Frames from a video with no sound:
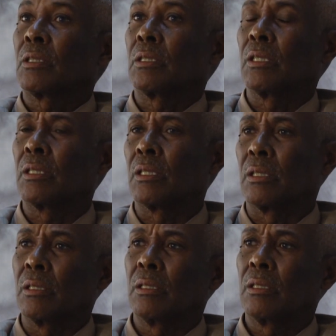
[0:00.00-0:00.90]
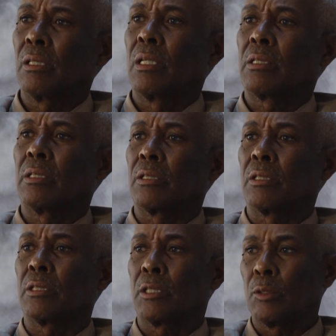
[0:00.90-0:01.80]
We were together from
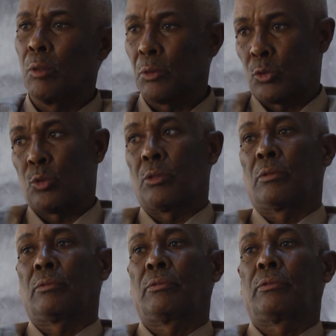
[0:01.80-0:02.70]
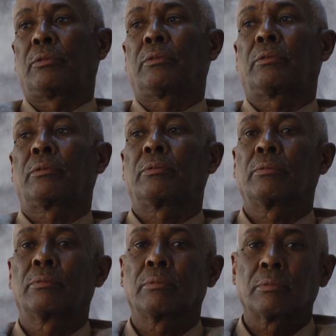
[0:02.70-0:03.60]
1980s to
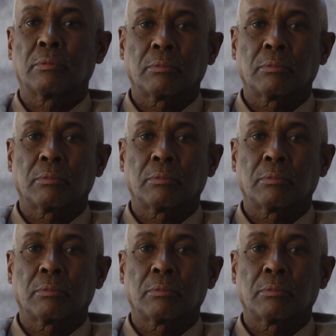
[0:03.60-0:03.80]
1988.